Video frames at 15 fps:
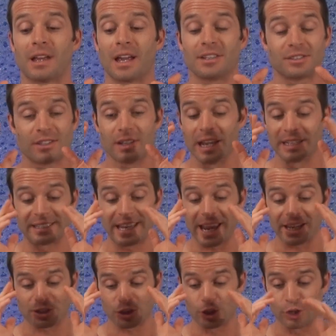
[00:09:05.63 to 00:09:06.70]
It
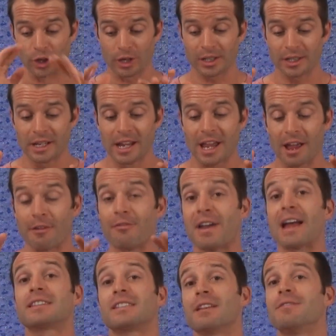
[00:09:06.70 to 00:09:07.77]
tastes good. If
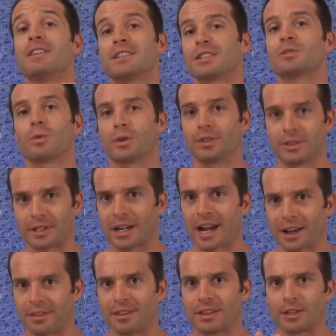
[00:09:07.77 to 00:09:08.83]
this is the
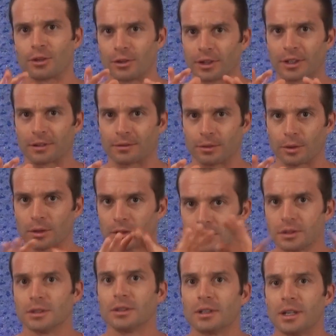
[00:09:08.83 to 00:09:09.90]
kind of thing that you're looking for,
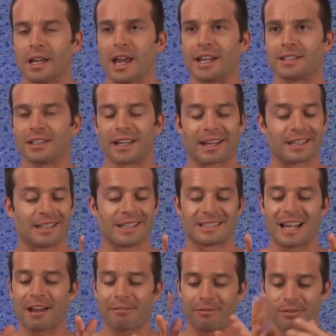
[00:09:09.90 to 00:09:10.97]

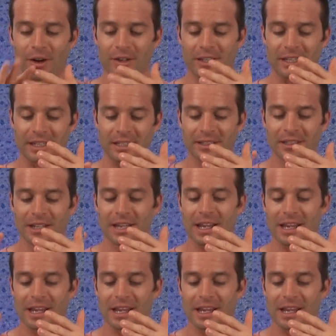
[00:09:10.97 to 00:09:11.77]
it's not funky.